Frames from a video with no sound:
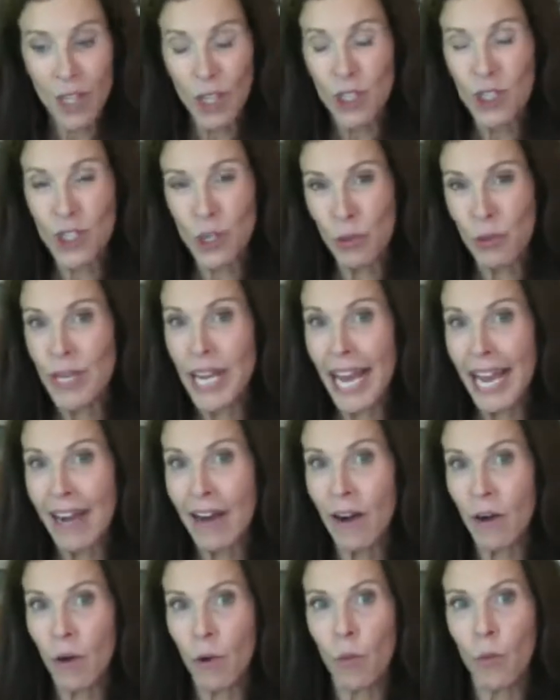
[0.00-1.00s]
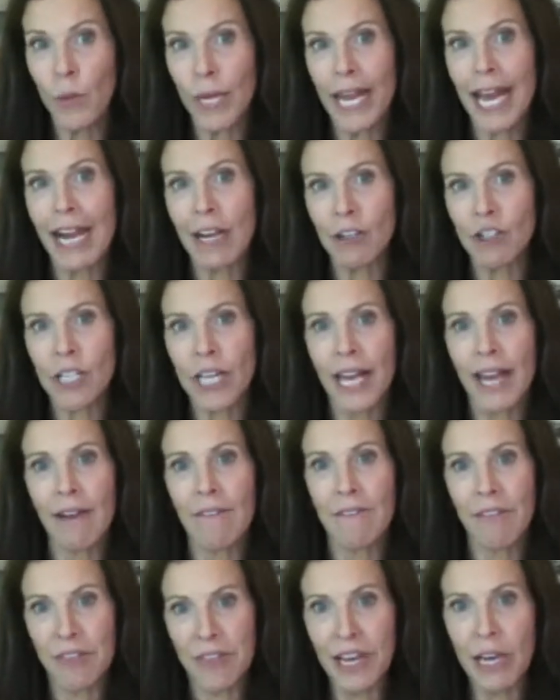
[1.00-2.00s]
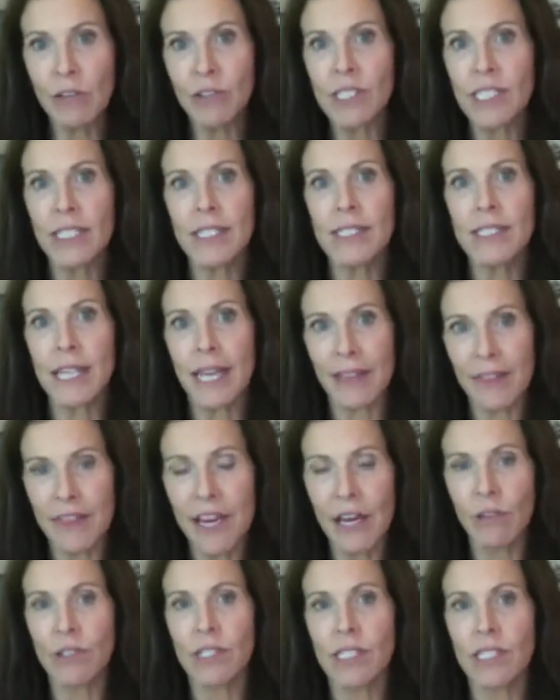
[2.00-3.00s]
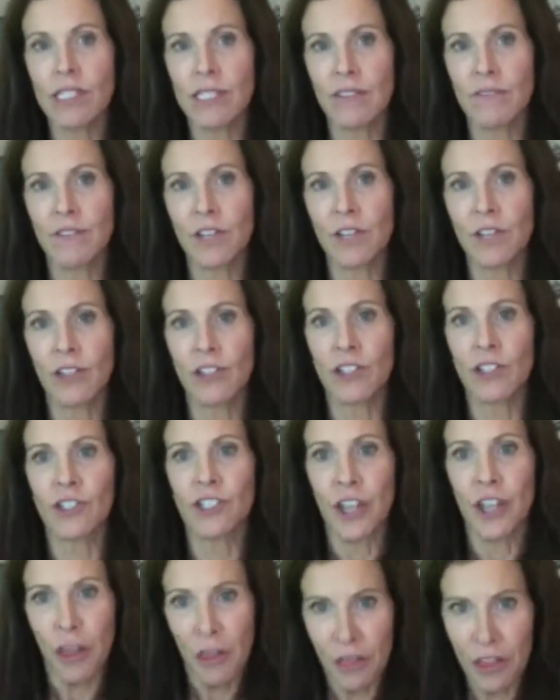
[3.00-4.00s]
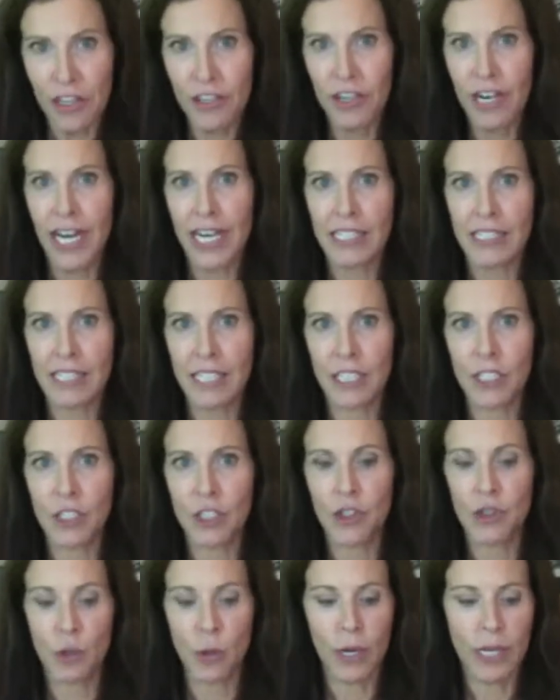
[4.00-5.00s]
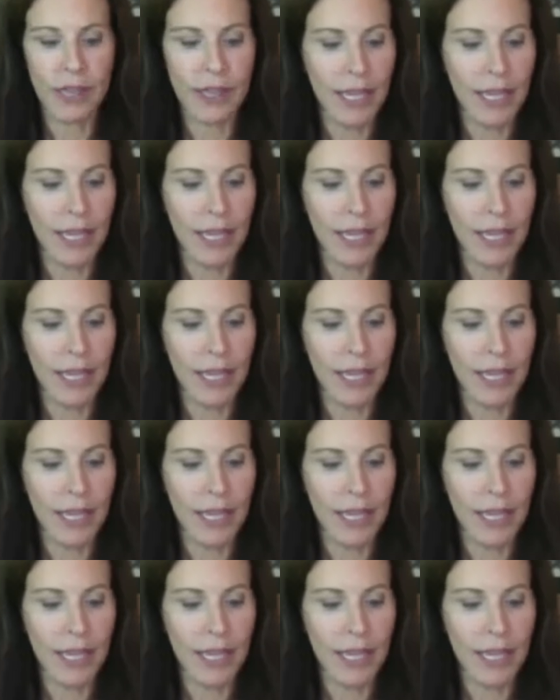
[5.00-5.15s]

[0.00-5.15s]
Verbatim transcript: So now we actually have thousands and thousands of doctors that are asking to join.